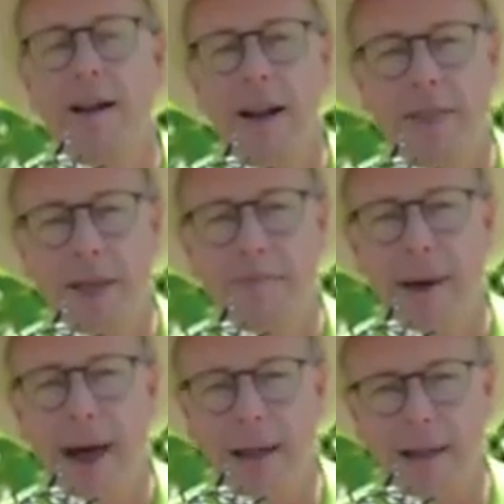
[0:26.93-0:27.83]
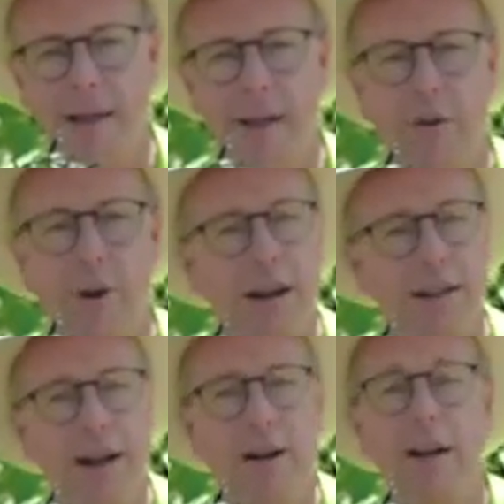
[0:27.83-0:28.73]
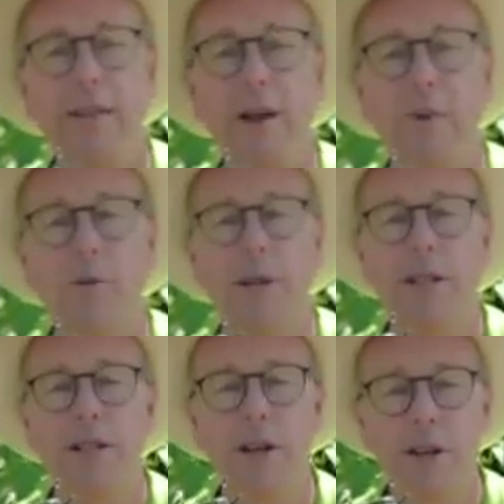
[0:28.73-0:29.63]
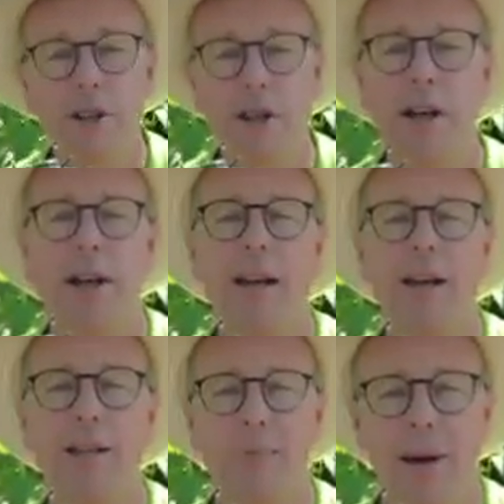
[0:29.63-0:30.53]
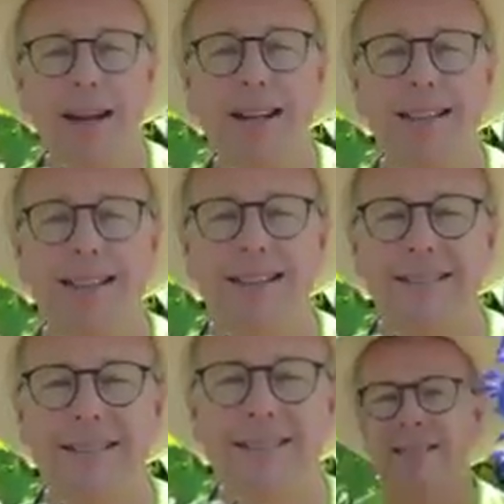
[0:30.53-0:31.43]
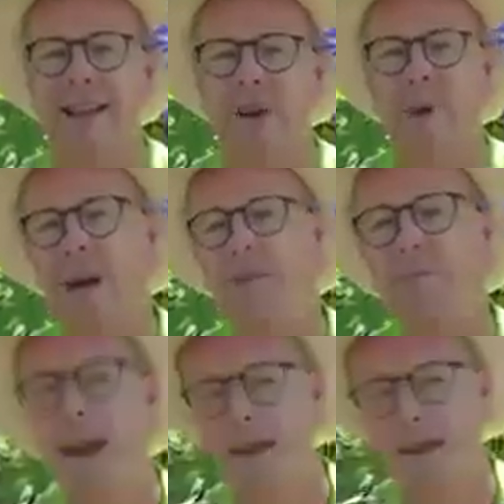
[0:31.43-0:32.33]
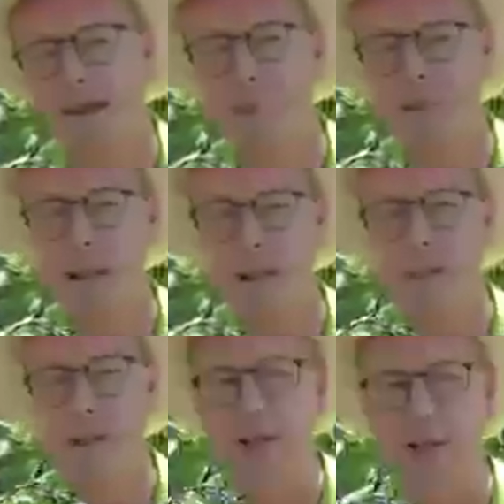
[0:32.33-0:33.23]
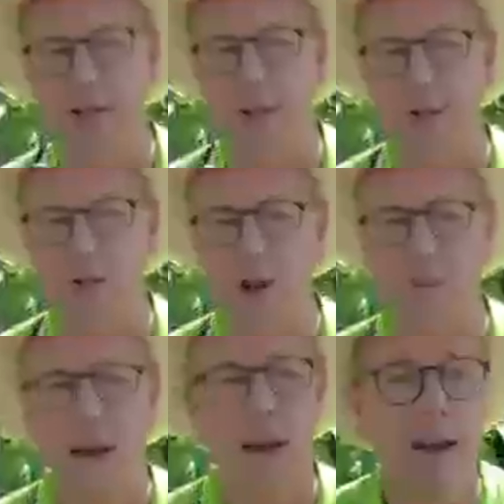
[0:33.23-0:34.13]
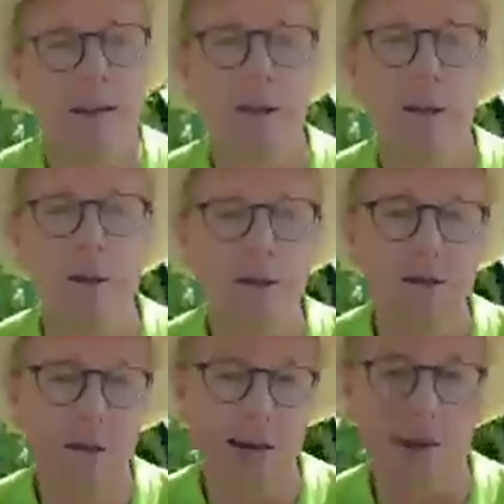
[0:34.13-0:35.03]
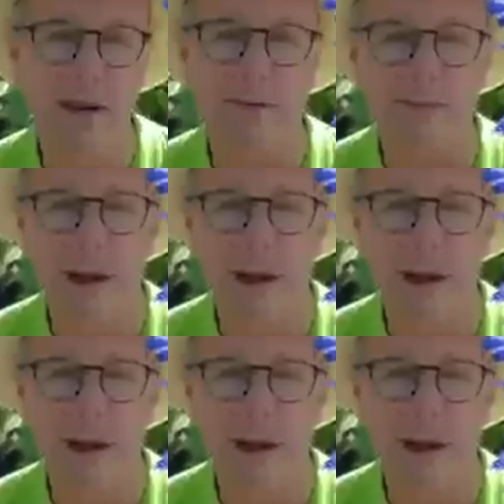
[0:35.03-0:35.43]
cut them back right down and they will resurge in spring. We have masses of salvias to choose from. It's a huge family of